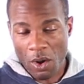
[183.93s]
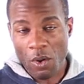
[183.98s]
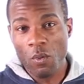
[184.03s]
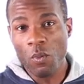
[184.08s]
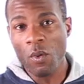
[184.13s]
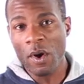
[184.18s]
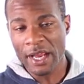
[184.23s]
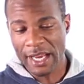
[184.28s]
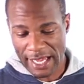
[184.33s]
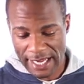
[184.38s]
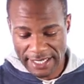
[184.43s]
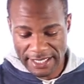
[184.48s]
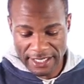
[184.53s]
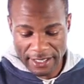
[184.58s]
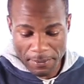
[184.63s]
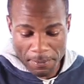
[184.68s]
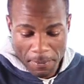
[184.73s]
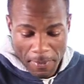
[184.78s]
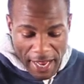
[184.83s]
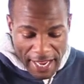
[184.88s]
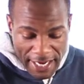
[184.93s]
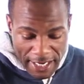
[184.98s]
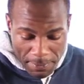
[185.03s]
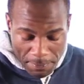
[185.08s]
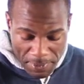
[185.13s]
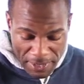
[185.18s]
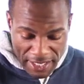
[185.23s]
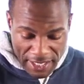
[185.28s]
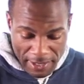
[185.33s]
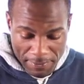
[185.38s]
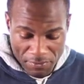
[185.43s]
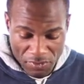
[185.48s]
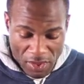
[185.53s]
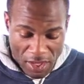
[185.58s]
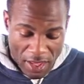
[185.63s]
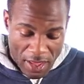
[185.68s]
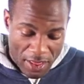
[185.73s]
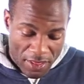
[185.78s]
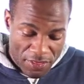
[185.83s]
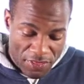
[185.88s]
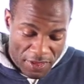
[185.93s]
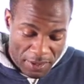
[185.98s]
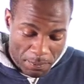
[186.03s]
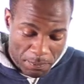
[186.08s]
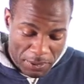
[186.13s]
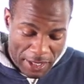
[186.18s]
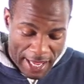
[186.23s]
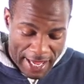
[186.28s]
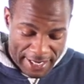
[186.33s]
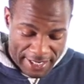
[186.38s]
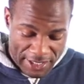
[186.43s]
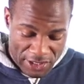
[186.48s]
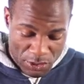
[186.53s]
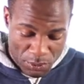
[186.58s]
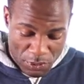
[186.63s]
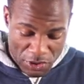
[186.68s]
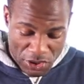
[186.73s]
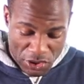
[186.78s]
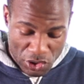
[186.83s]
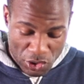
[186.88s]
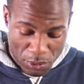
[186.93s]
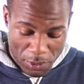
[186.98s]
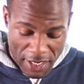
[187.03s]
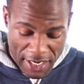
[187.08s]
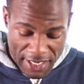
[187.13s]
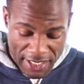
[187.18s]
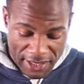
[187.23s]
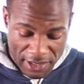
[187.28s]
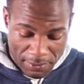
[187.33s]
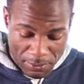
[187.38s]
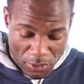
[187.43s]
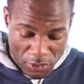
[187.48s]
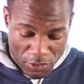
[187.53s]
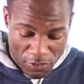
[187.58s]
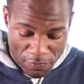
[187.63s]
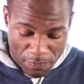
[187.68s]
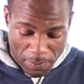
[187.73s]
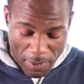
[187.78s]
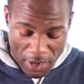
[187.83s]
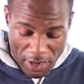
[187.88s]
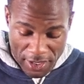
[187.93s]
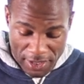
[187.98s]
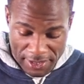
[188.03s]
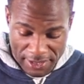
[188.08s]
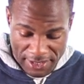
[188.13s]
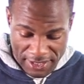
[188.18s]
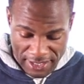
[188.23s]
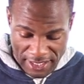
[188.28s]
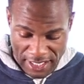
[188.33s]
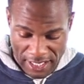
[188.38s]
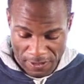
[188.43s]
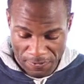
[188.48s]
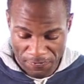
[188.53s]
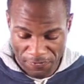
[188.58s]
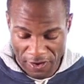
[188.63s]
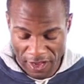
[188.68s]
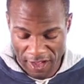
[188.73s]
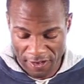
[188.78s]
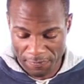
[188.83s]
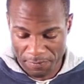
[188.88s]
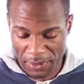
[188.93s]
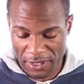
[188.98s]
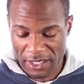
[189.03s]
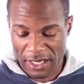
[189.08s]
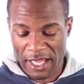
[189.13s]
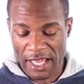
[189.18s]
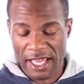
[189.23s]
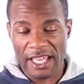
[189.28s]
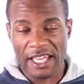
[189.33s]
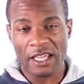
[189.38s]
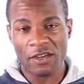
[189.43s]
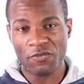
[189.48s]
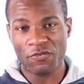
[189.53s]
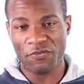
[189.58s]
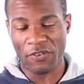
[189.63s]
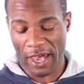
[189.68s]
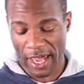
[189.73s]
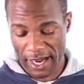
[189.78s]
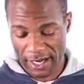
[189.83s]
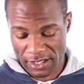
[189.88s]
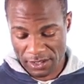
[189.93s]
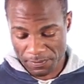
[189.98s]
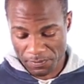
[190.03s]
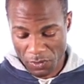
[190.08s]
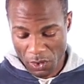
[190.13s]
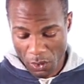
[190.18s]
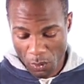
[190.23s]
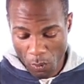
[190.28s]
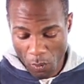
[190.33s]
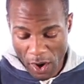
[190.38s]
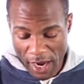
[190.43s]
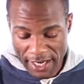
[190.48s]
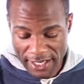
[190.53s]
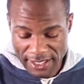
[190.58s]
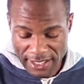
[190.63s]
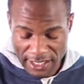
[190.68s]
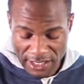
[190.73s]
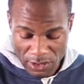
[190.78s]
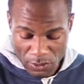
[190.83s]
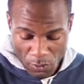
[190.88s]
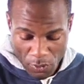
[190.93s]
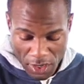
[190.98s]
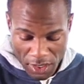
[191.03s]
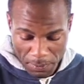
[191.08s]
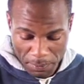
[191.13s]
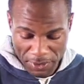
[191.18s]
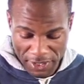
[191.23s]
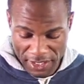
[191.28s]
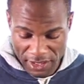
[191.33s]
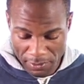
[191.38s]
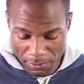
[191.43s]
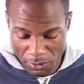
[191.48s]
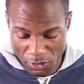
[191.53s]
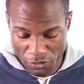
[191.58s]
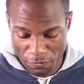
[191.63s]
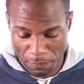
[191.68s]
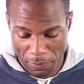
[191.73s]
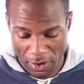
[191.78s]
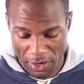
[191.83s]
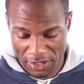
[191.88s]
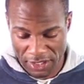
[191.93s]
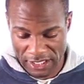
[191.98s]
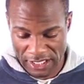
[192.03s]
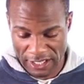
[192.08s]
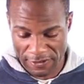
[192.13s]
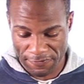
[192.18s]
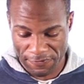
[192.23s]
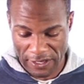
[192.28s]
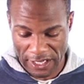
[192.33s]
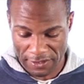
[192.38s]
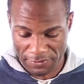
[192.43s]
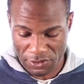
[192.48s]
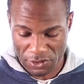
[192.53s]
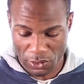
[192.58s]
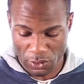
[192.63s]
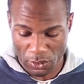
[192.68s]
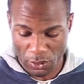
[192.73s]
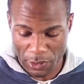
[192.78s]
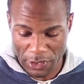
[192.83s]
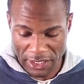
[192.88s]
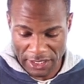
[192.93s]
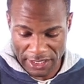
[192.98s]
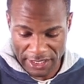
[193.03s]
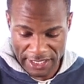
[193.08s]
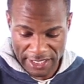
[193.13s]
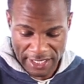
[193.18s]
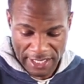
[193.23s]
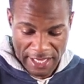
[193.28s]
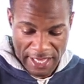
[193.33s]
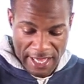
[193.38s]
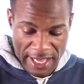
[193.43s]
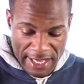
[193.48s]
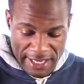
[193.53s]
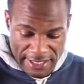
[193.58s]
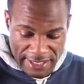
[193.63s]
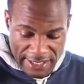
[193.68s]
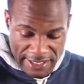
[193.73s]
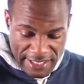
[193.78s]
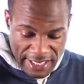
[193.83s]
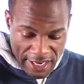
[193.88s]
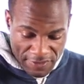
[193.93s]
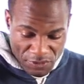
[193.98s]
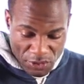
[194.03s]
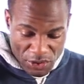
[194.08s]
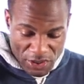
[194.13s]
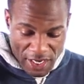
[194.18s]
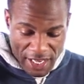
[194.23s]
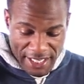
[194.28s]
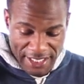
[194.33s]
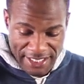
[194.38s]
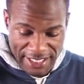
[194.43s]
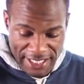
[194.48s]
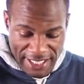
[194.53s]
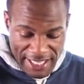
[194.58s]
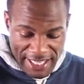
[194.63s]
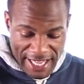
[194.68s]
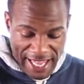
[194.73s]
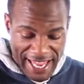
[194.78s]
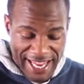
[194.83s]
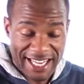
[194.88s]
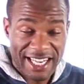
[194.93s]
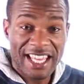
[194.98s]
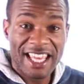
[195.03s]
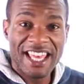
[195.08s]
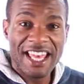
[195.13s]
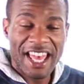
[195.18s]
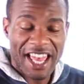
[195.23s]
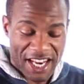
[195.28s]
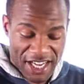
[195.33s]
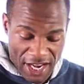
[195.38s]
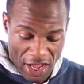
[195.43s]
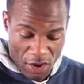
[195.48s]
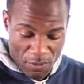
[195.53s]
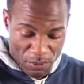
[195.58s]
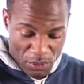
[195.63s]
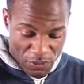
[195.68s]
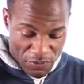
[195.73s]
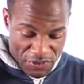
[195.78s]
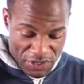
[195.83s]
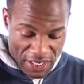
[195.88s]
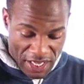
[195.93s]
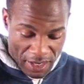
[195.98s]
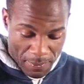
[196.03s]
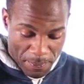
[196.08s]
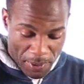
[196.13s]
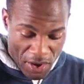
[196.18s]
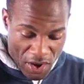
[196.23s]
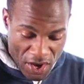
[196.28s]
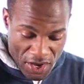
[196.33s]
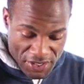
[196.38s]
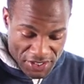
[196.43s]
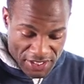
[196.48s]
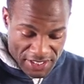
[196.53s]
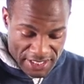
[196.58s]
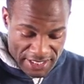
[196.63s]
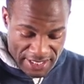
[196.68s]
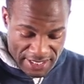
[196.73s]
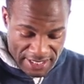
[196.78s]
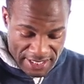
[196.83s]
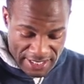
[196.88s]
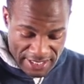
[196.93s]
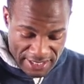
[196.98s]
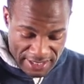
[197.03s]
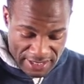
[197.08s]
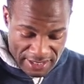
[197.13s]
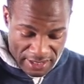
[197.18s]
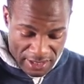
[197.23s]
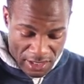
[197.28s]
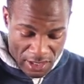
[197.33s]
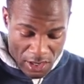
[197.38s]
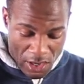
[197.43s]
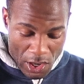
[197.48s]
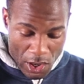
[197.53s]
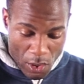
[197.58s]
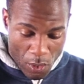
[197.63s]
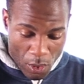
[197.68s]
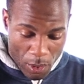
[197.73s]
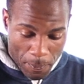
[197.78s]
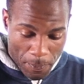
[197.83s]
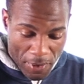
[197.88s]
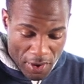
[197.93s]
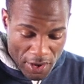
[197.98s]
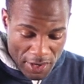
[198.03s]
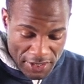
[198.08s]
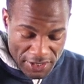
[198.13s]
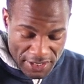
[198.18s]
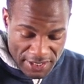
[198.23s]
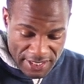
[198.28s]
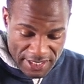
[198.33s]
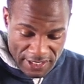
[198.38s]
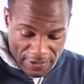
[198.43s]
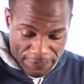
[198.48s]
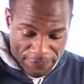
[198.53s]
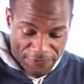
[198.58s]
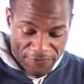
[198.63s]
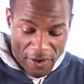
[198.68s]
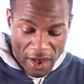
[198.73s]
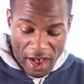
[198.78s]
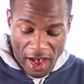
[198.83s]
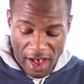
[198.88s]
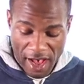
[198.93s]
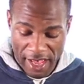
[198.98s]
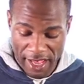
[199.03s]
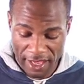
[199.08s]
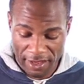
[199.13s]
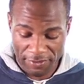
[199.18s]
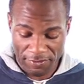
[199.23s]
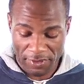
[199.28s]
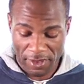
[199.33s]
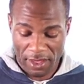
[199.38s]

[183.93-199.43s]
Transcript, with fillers: One idea might be that black is restraining the move pawn to E5, but in fact, white doesn't want to play the move pawn to E5 so quickly, since after knight to E8, and now moves like pawn to D6 or pawn to C5,